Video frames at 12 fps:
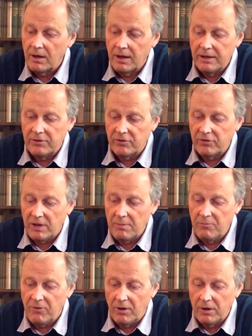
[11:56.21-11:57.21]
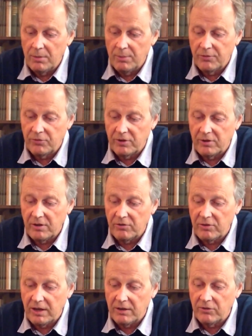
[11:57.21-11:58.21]
It's a slim volume of
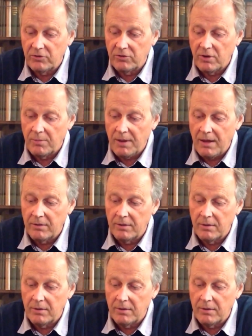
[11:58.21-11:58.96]
statistics about the